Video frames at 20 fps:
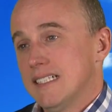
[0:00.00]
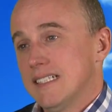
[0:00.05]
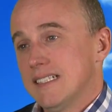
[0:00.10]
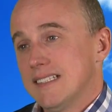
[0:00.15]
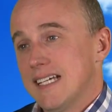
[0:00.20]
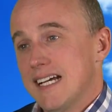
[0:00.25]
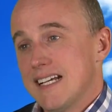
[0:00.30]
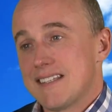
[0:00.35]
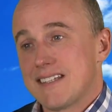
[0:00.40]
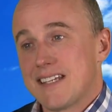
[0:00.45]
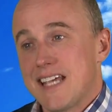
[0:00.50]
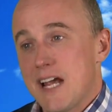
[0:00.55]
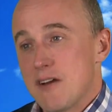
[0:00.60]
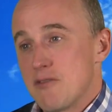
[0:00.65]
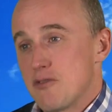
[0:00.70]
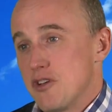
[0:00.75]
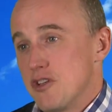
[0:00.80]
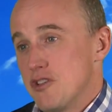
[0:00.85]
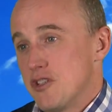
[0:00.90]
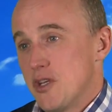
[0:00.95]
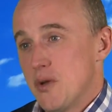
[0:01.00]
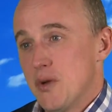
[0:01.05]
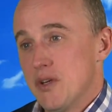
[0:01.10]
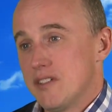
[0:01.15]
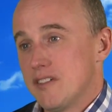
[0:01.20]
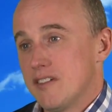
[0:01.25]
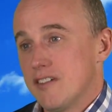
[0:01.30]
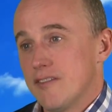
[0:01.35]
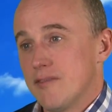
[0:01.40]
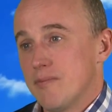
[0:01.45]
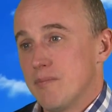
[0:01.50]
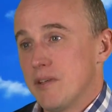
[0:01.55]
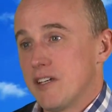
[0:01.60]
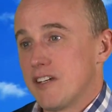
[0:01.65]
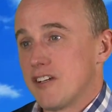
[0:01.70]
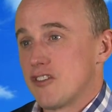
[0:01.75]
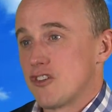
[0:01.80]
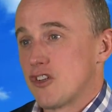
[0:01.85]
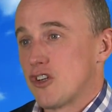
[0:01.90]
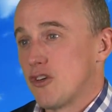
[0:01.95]
That's counterintuitive
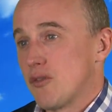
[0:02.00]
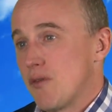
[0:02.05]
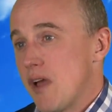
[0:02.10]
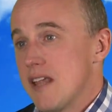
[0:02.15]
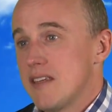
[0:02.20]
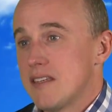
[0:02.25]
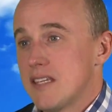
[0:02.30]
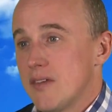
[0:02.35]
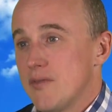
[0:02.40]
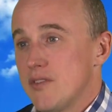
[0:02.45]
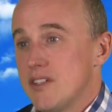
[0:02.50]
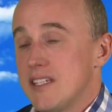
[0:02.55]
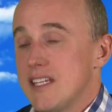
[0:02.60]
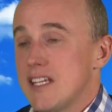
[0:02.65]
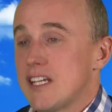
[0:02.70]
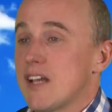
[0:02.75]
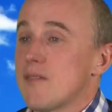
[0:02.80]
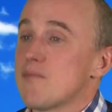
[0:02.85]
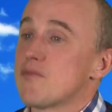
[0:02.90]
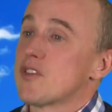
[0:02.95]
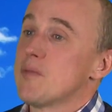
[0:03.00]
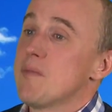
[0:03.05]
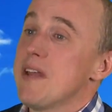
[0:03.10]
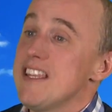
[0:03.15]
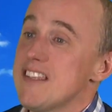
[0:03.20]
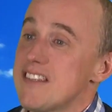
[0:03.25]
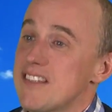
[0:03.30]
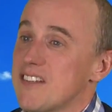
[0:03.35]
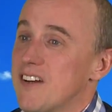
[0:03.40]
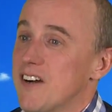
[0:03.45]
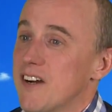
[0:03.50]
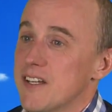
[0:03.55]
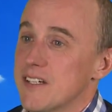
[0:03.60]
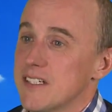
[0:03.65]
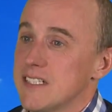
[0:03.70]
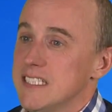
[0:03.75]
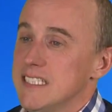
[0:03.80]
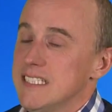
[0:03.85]
because creativity comes from inside.